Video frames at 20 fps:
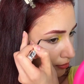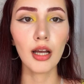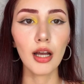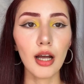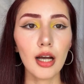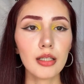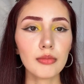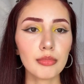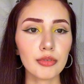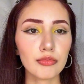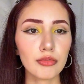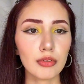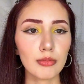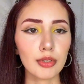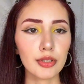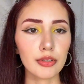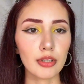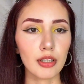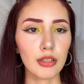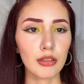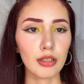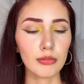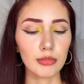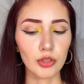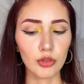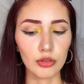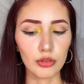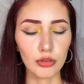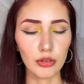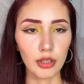And before mascara I'm
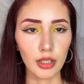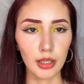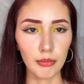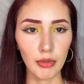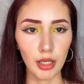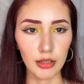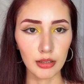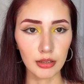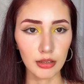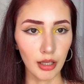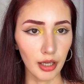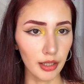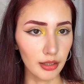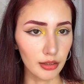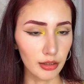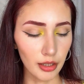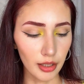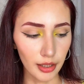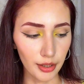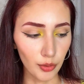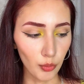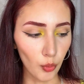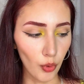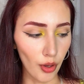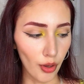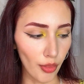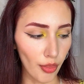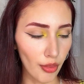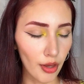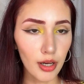going to line my tight line
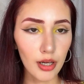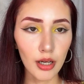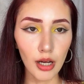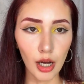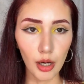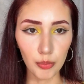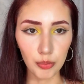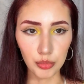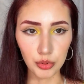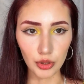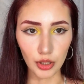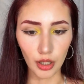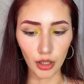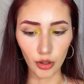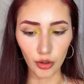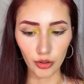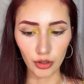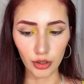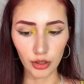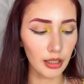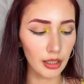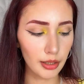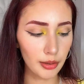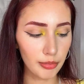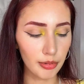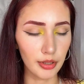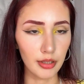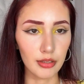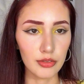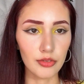with a brown eye
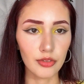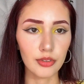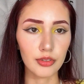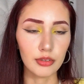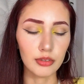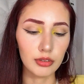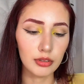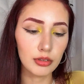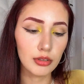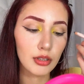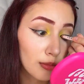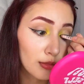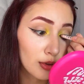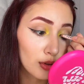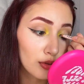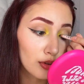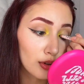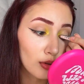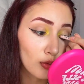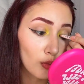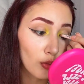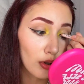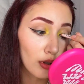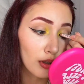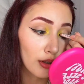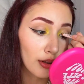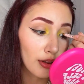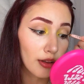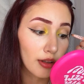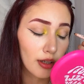pencil. I'm using
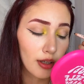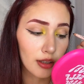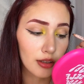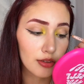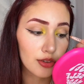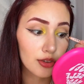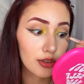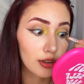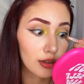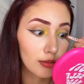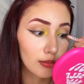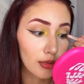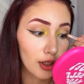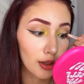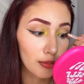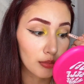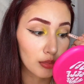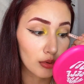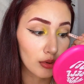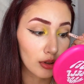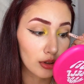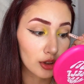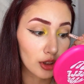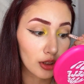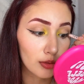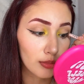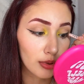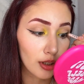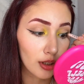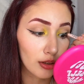one that's in my
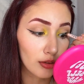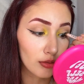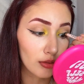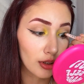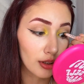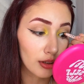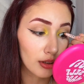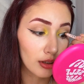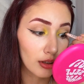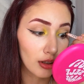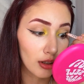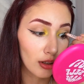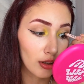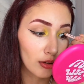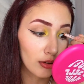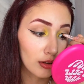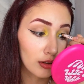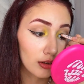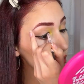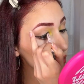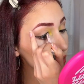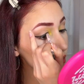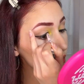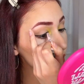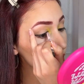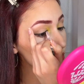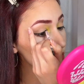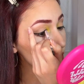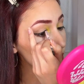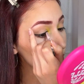project pan right now.
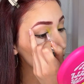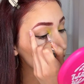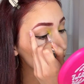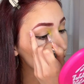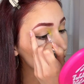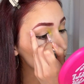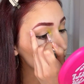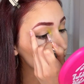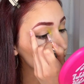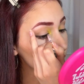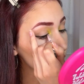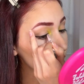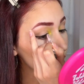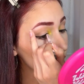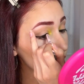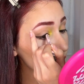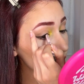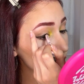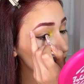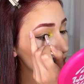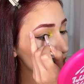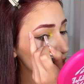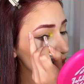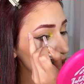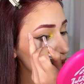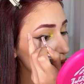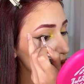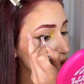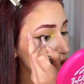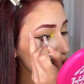It's in my everyday
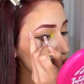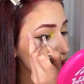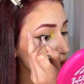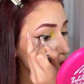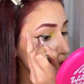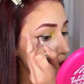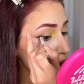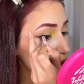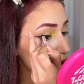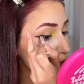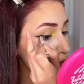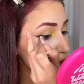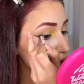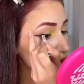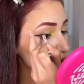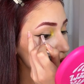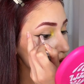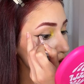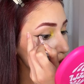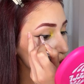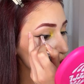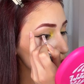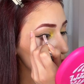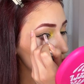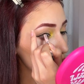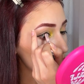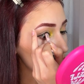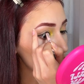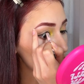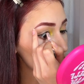makeup routine as
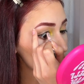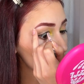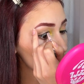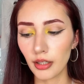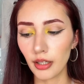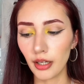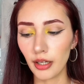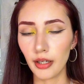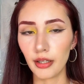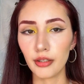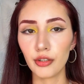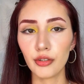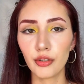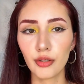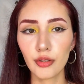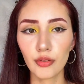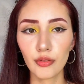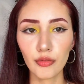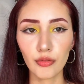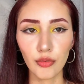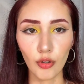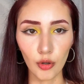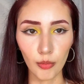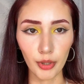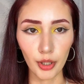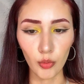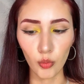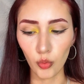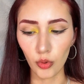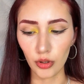well. And for
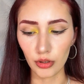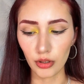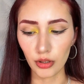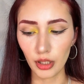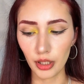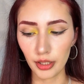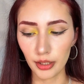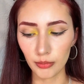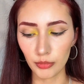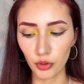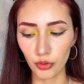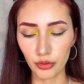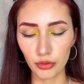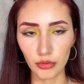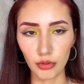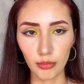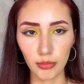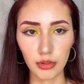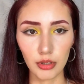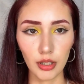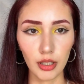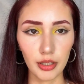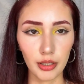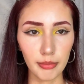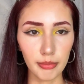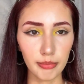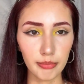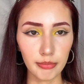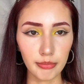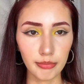my waterline I'm going to apply a
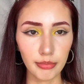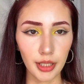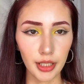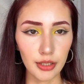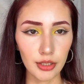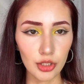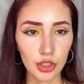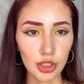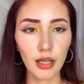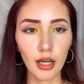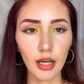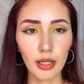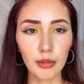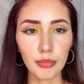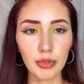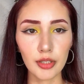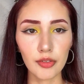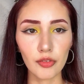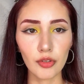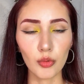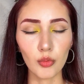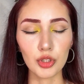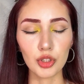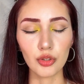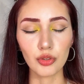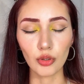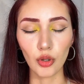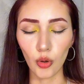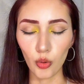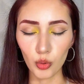beige eye pencil, which
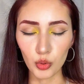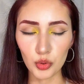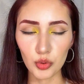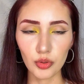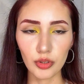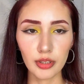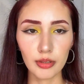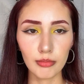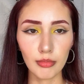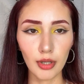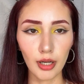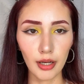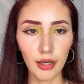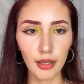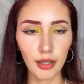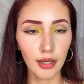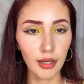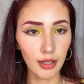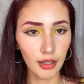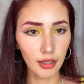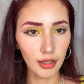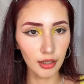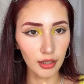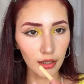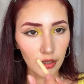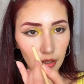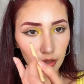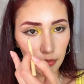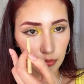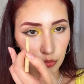is also in my
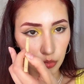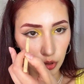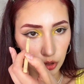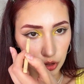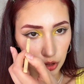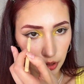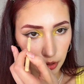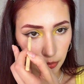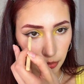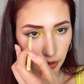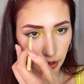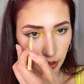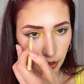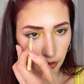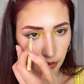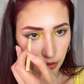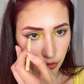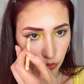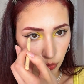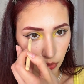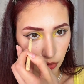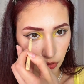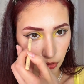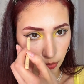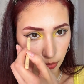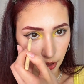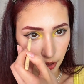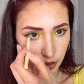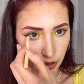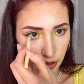project pan. This one is
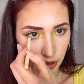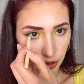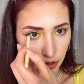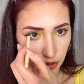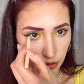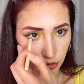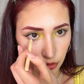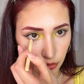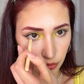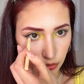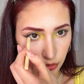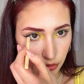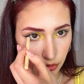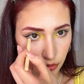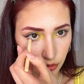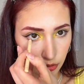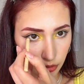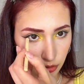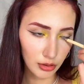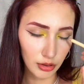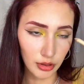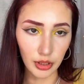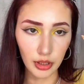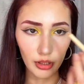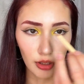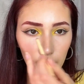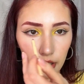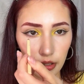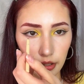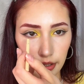by Kiko, and
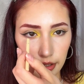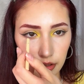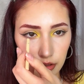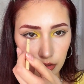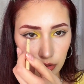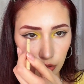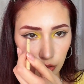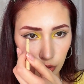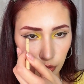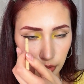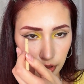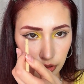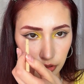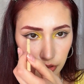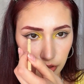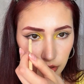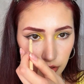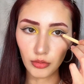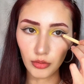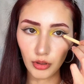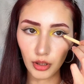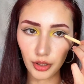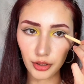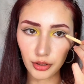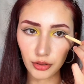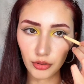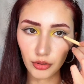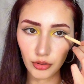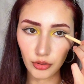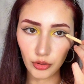I like always do like
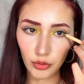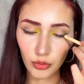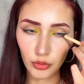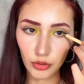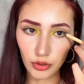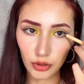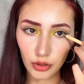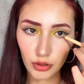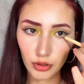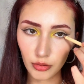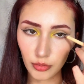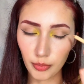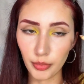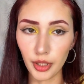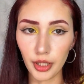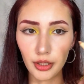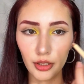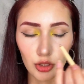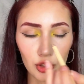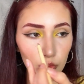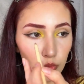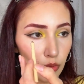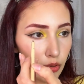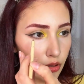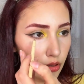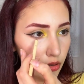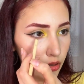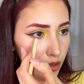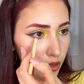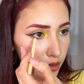a nude or beige
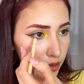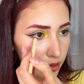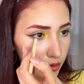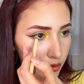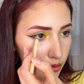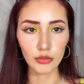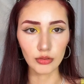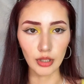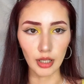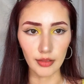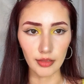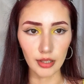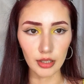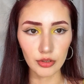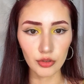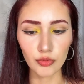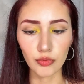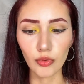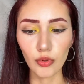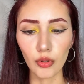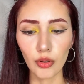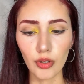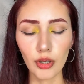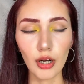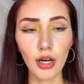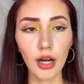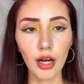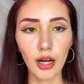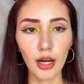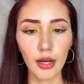waterline. Right, that's for
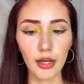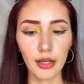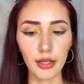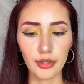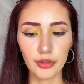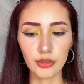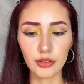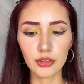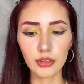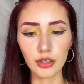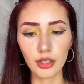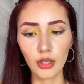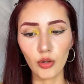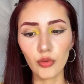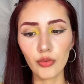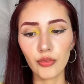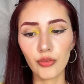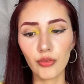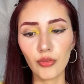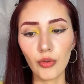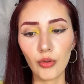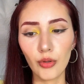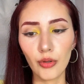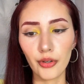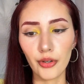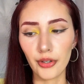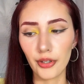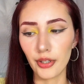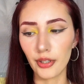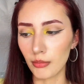eyeliner. Now
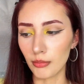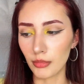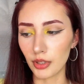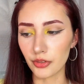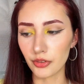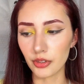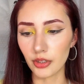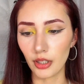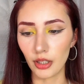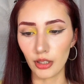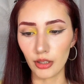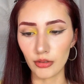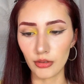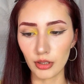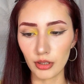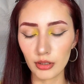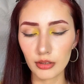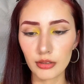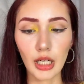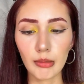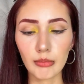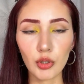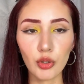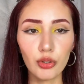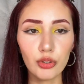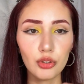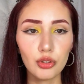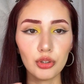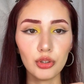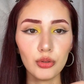for mascara I'm
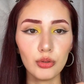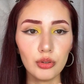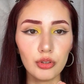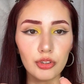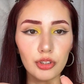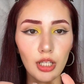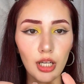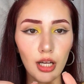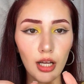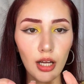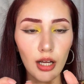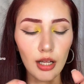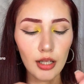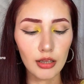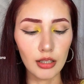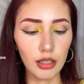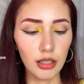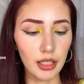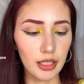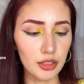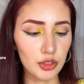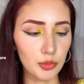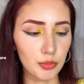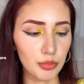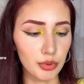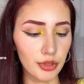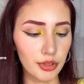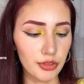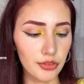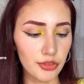going to use the Lash
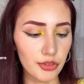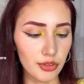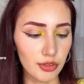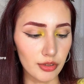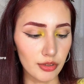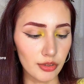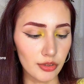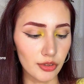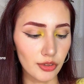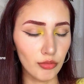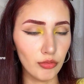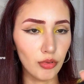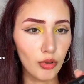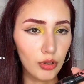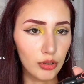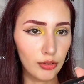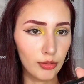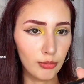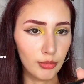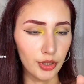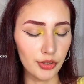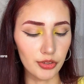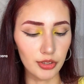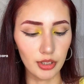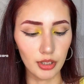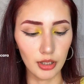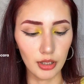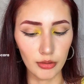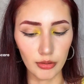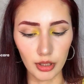Princess Volume
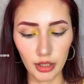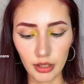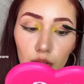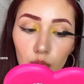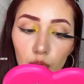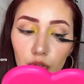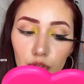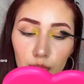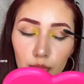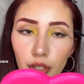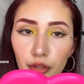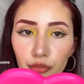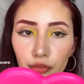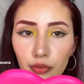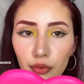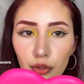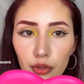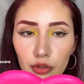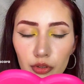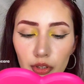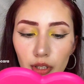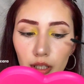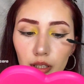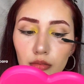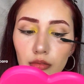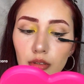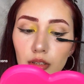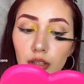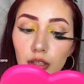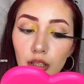Mascara. It was my first
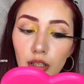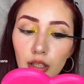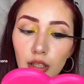ever